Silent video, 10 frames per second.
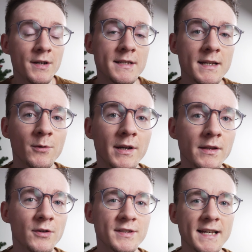is a quick
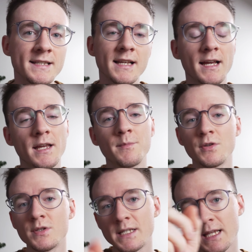little test. I am
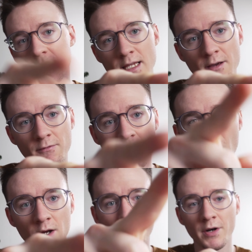using the
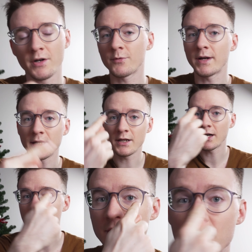vlog monitor right here.
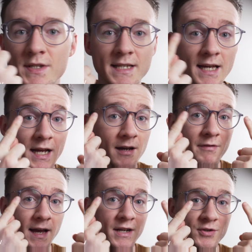I do see I have
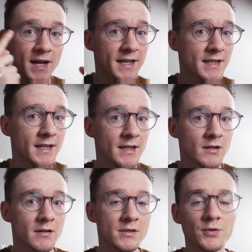the eye tracking, it
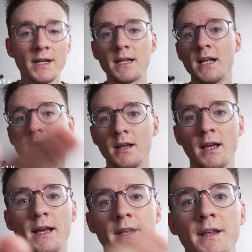looks great.
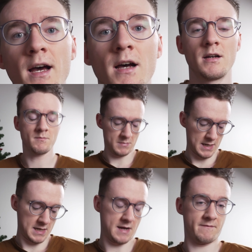And
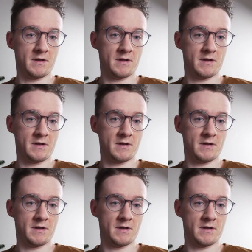I have